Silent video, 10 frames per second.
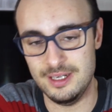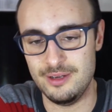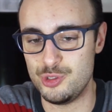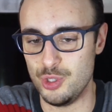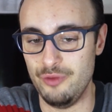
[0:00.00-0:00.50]

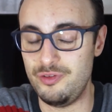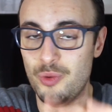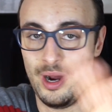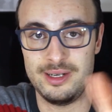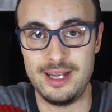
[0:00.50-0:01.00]
So if you
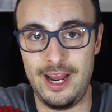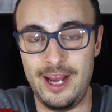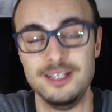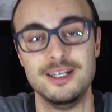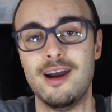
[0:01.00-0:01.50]
want that,
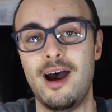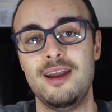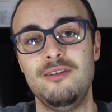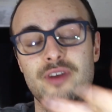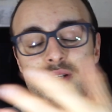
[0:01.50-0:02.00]
you gotta
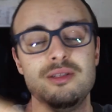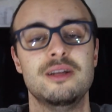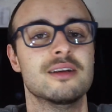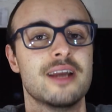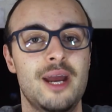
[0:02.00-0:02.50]
invest in
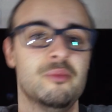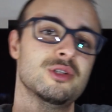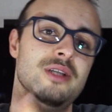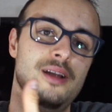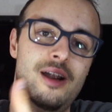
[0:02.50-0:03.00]
the cameras
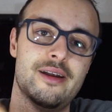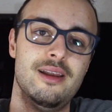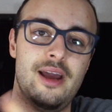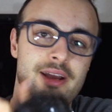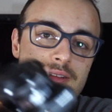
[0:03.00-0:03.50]
that are
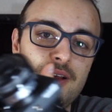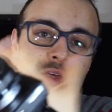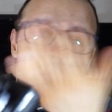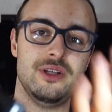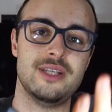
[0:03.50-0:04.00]
like
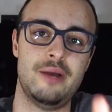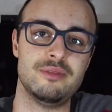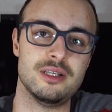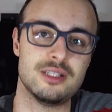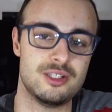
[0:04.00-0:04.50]
3 times
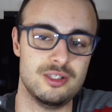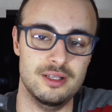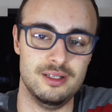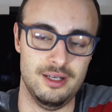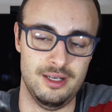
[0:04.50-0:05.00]
as
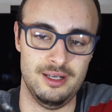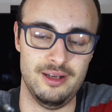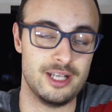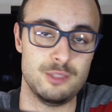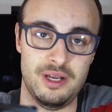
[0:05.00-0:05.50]

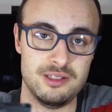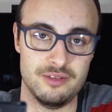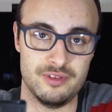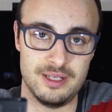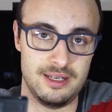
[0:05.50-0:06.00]
expensive
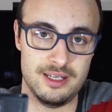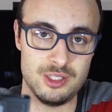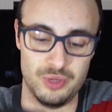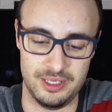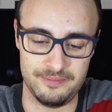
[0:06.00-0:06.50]
than this
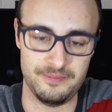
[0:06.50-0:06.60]
one,